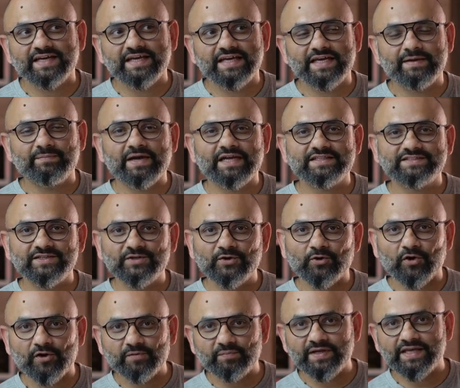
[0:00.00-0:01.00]
Imagine
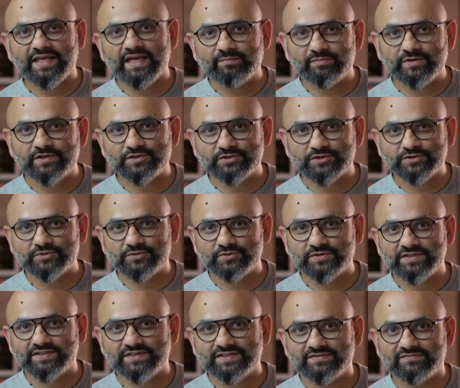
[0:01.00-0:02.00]
not being able to shoot
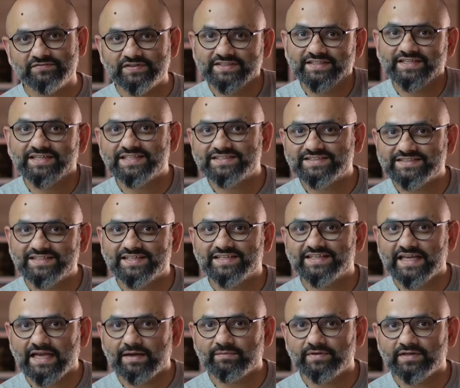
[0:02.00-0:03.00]
with a digital
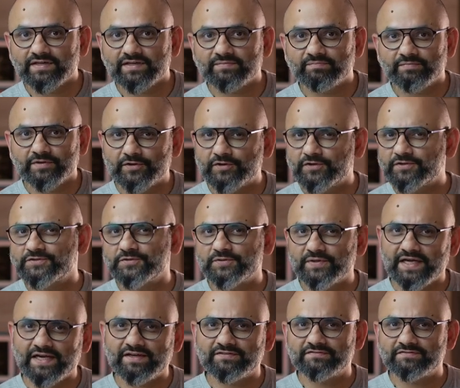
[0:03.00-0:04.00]
camera because you
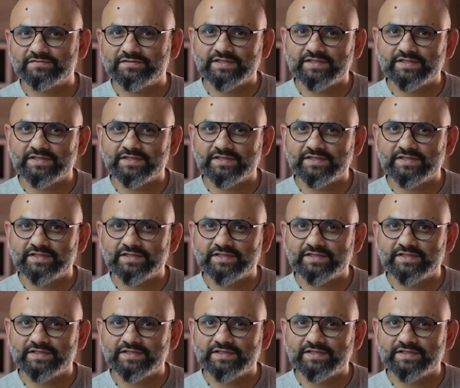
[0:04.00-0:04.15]
have